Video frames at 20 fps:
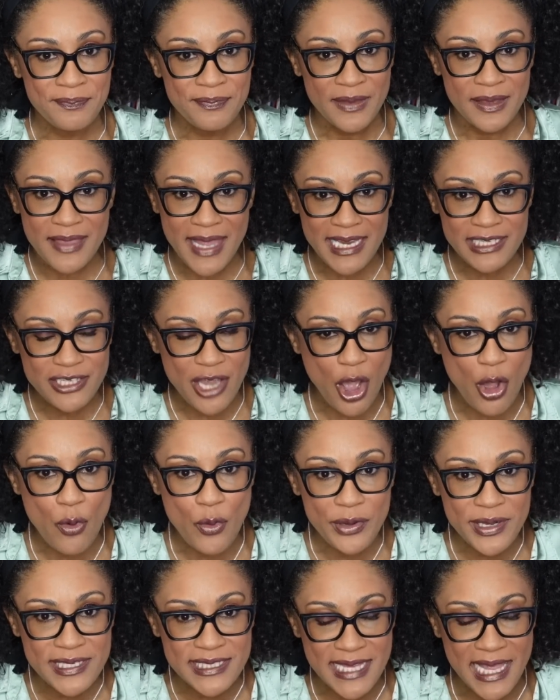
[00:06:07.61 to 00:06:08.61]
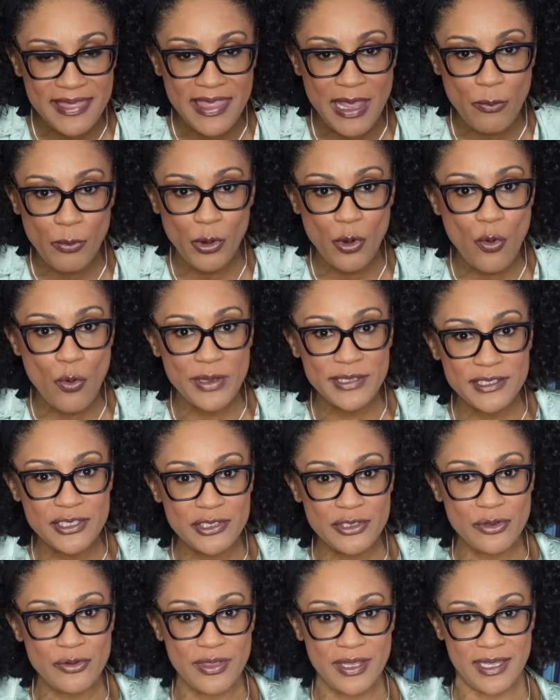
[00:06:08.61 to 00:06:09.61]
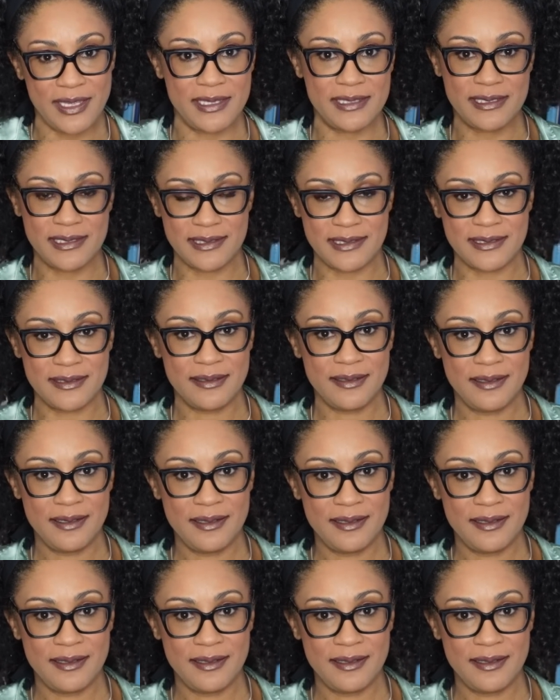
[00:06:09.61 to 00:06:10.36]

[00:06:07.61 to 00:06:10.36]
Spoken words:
They told us that they were going to do this.